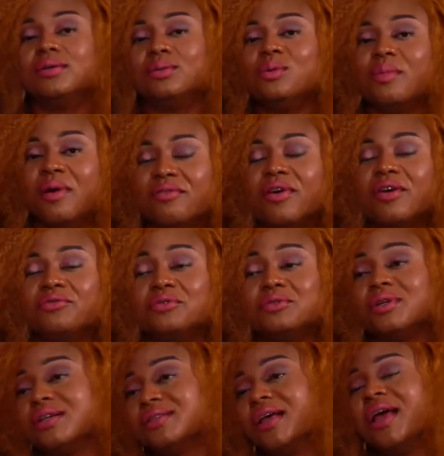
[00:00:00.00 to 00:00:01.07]
In my very full
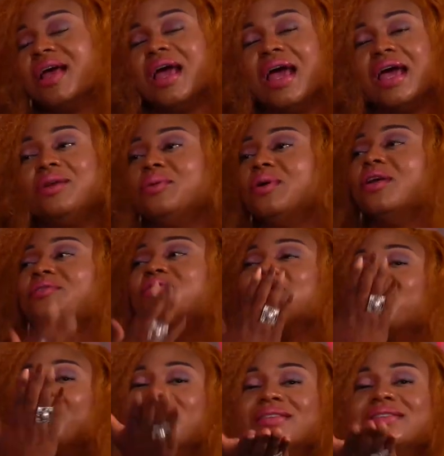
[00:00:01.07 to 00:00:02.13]
Anyway, love you
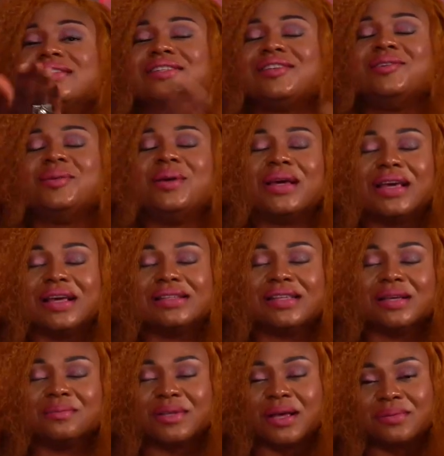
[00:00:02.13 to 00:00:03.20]
all. See you again,
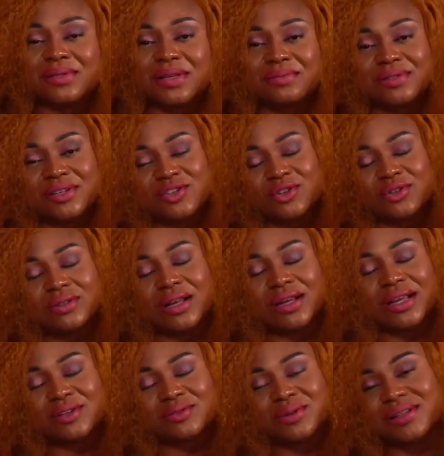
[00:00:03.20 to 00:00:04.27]
same time, same station
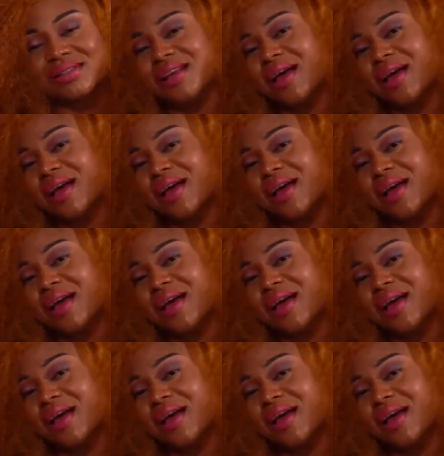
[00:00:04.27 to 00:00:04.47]
next week.